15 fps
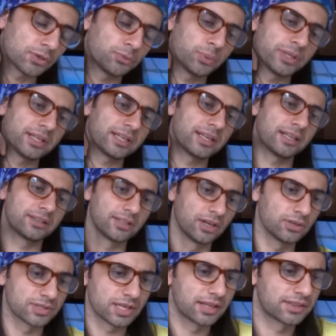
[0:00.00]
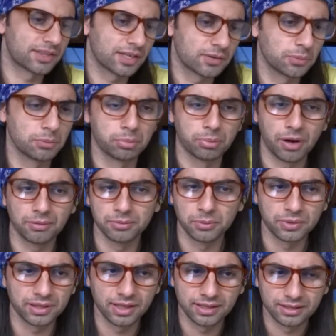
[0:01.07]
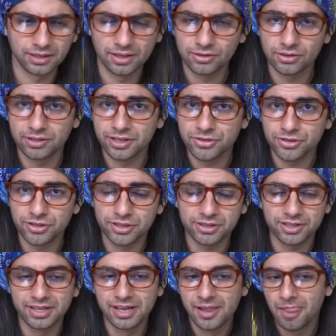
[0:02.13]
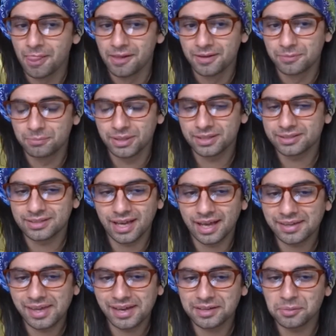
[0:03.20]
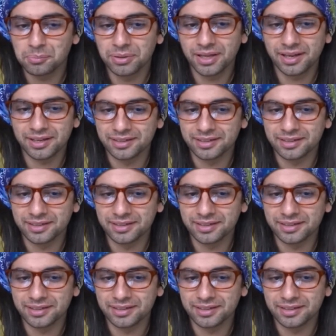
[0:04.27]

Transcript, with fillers: So if we didn't get those, I think we probably would have got another Legendary. But I can't